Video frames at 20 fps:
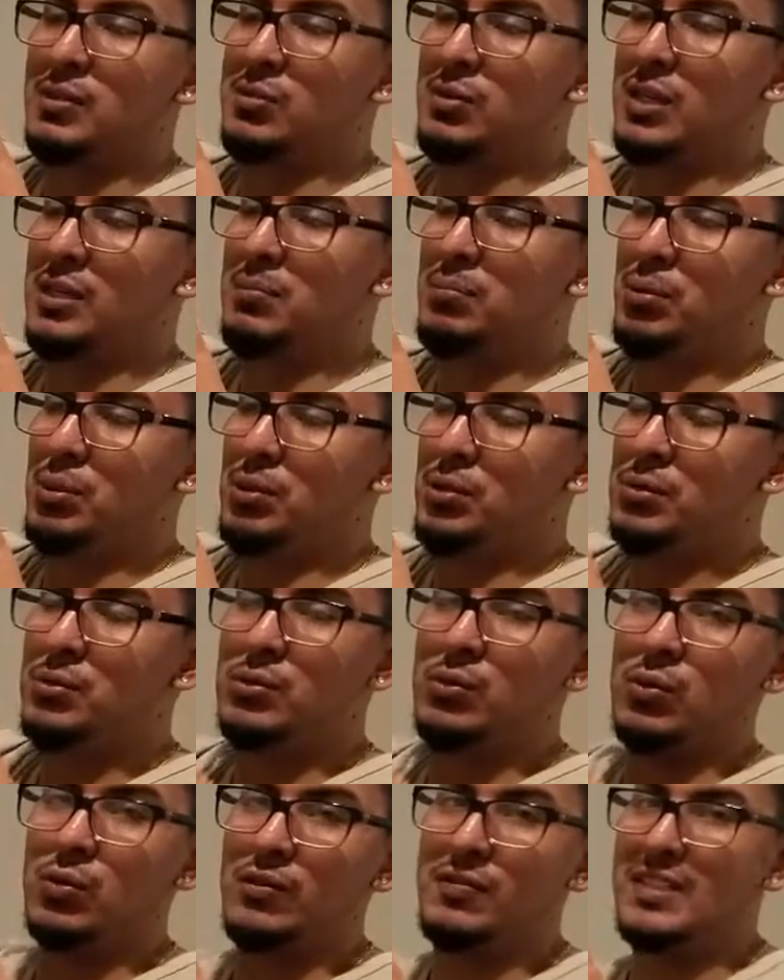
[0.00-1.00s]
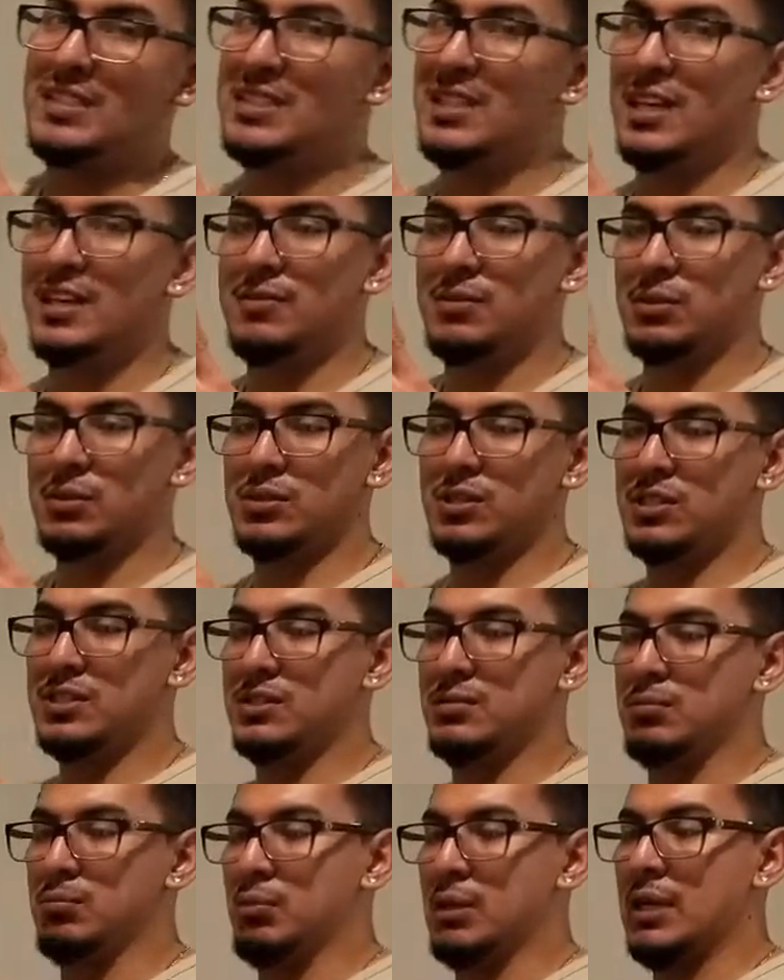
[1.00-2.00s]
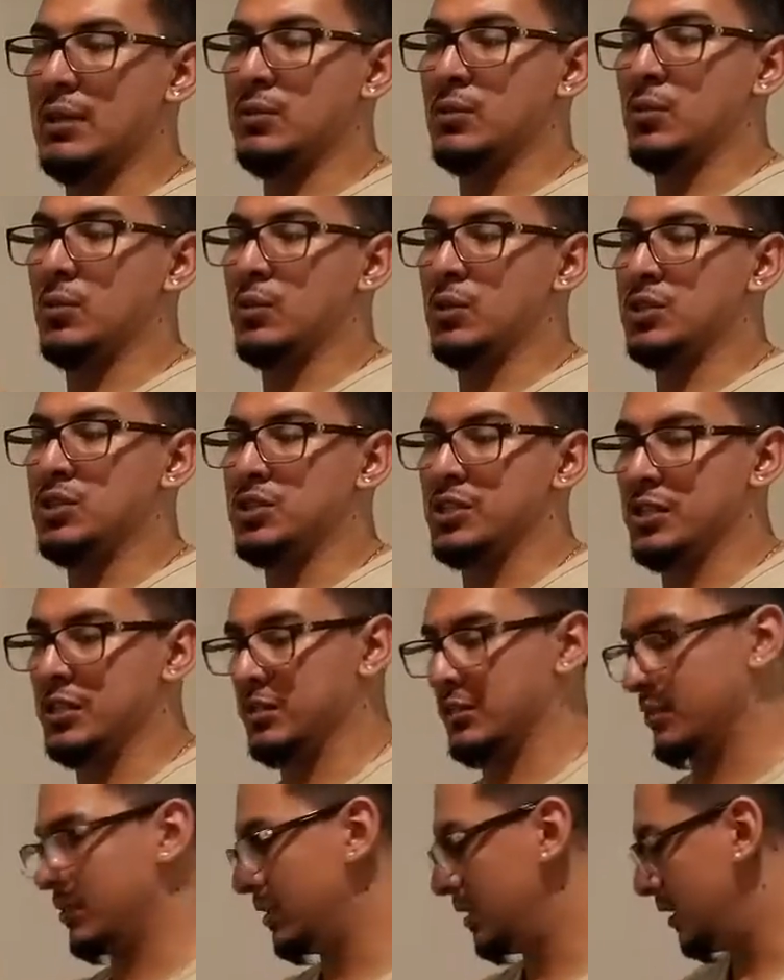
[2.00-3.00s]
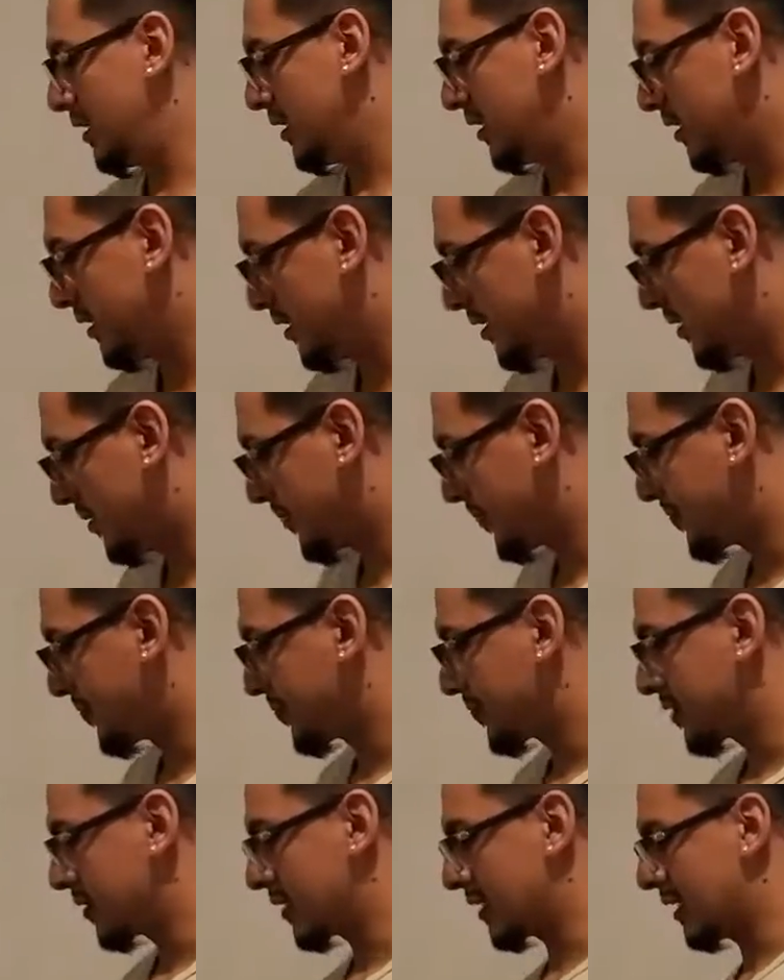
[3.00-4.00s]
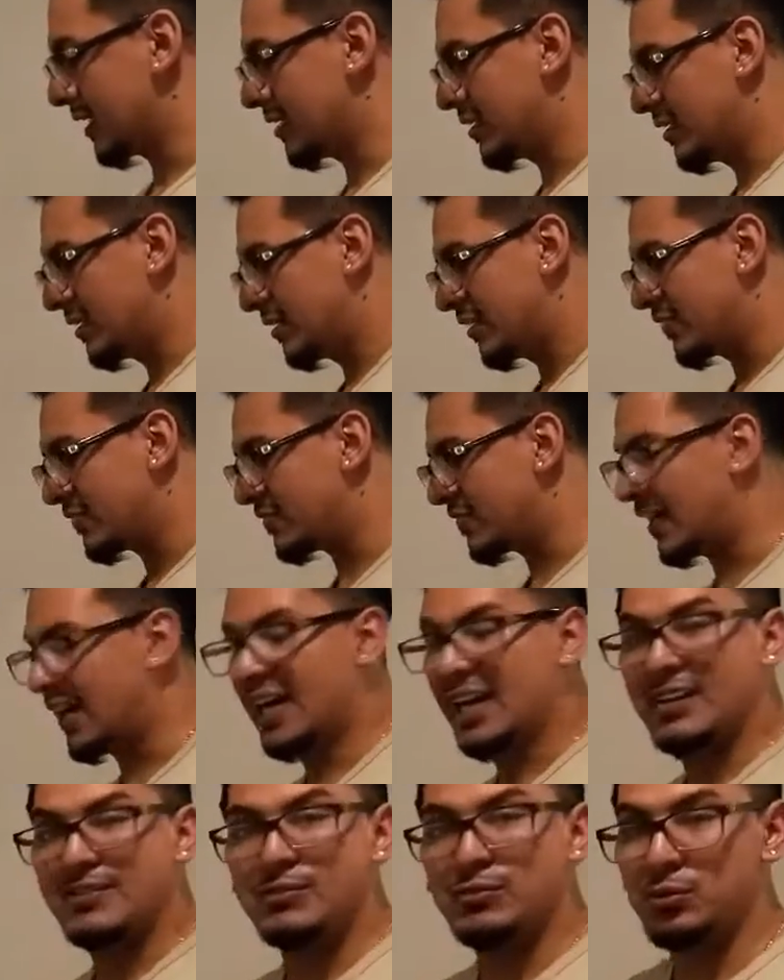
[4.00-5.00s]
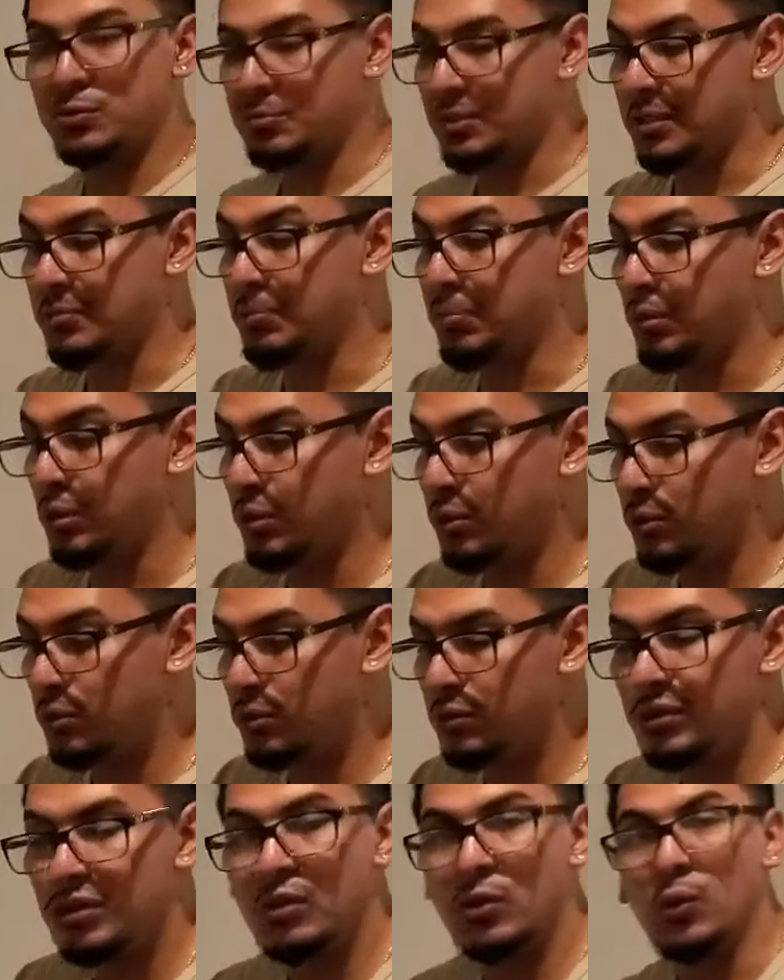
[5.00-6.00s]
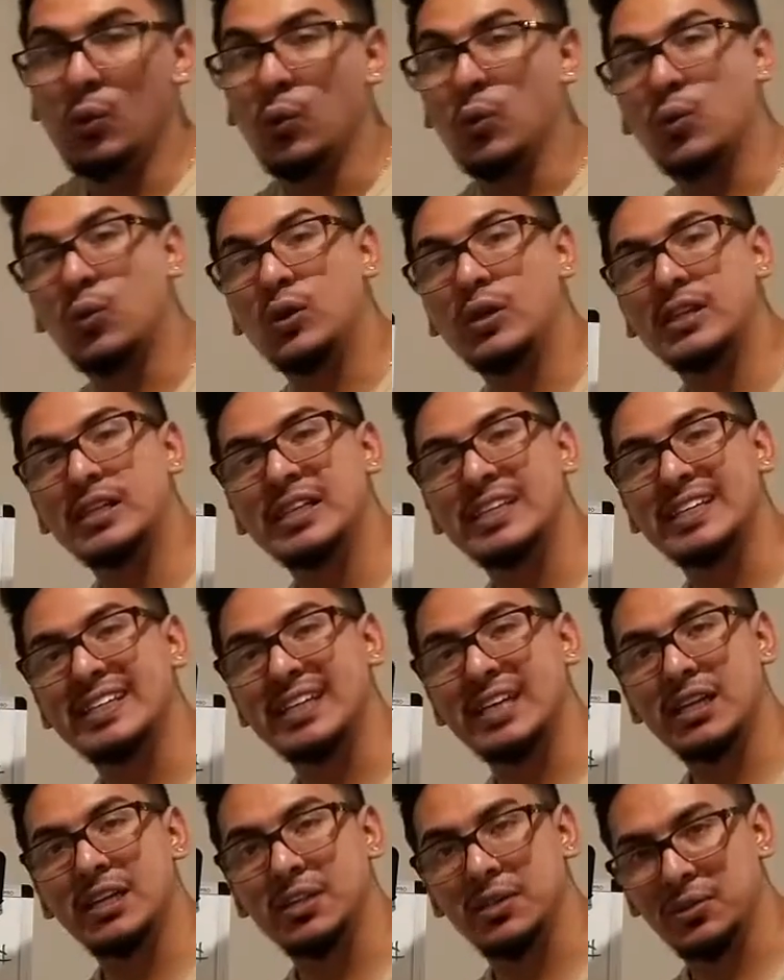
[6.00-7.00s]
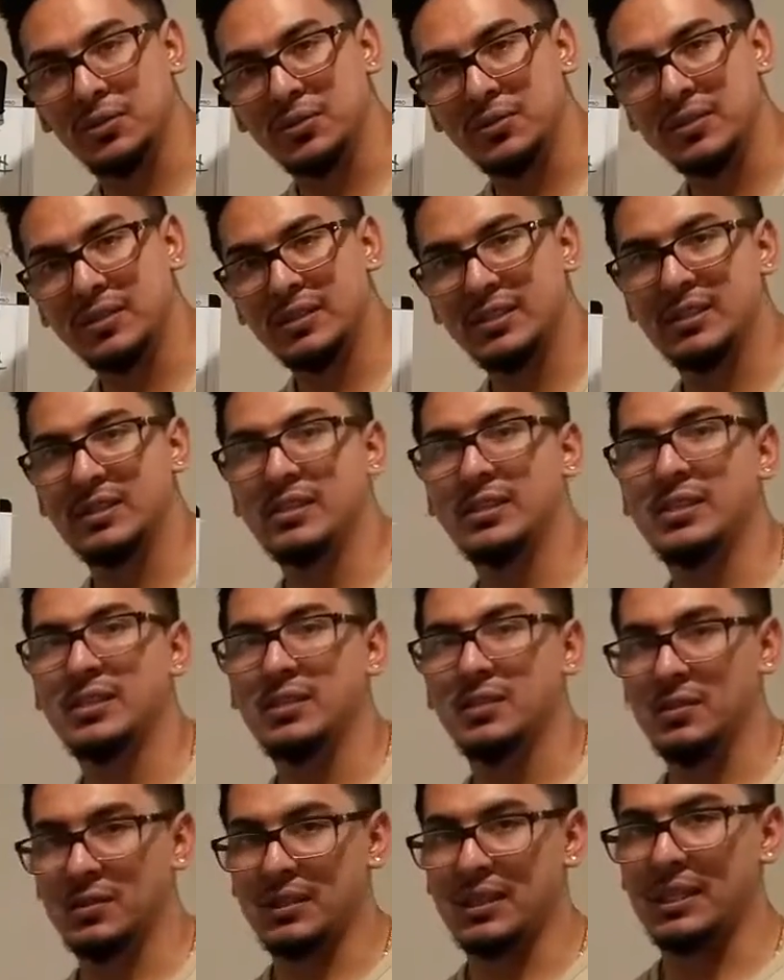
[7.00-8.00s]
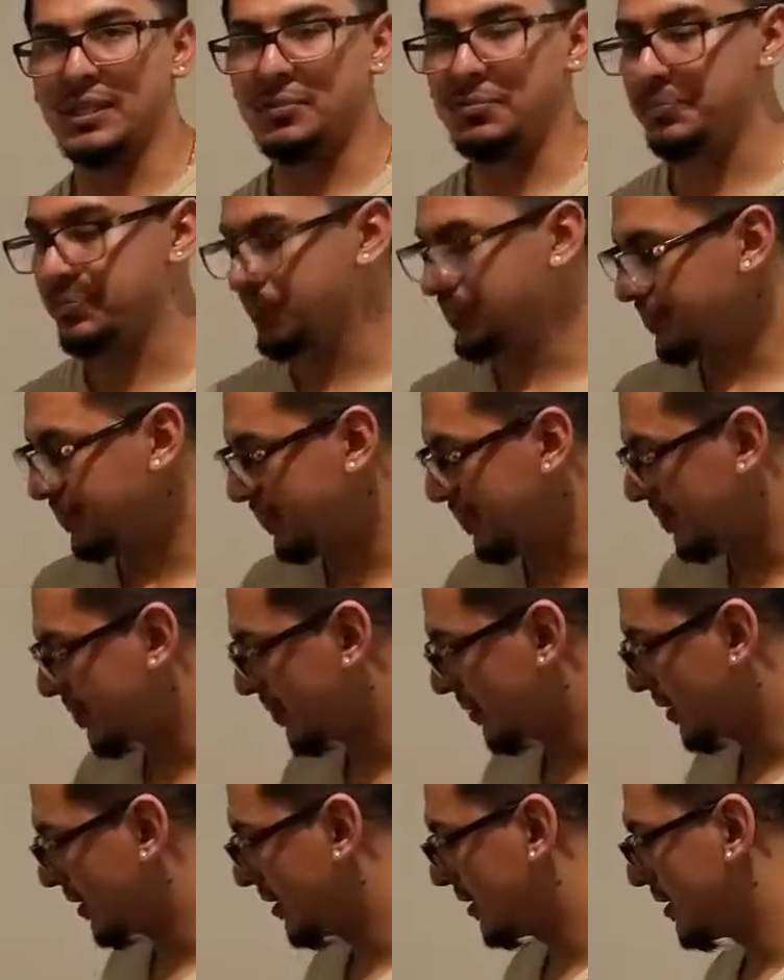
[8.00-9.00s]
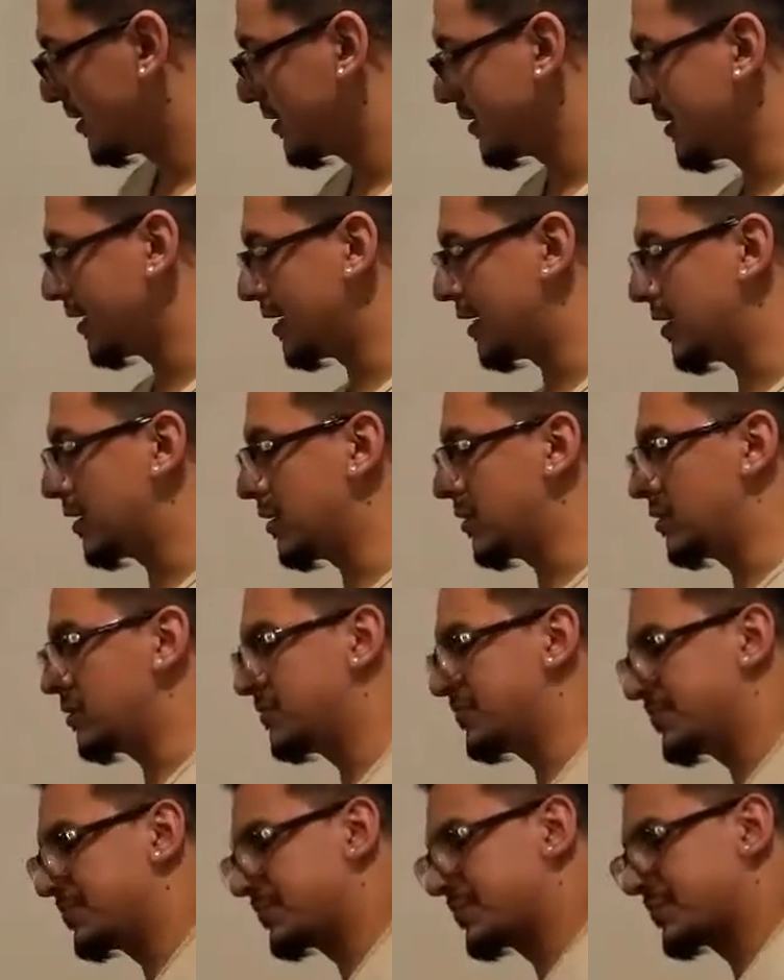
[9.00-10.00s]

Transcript: red, blue, or if it's high voltage, brown, orange, yellow. Okay? 5 would be blue or yellow. Okay? Now,